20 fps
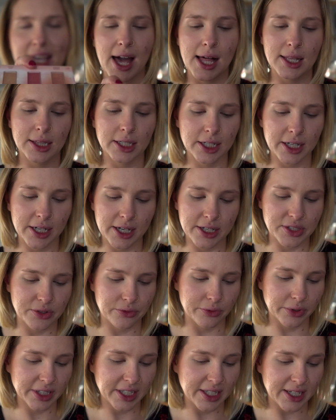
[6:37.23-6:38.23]
color. It's
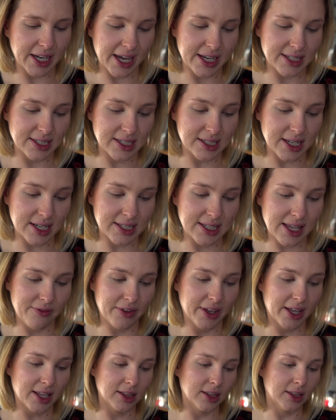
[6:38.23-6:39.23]
really nice. It does have
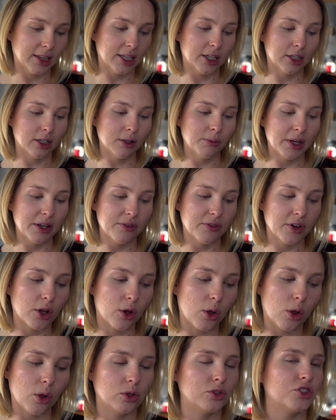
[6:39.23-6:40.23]
like a little bit of a
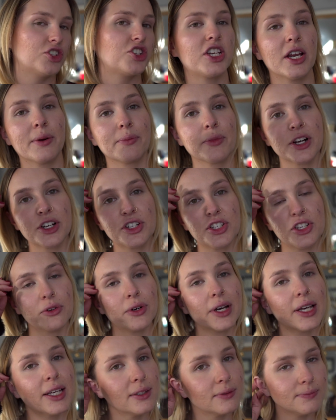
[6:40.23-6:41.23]
gold shimmer
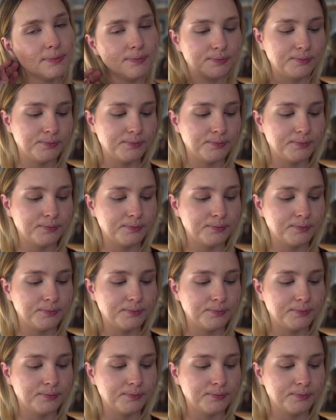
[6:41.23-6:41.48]
to it,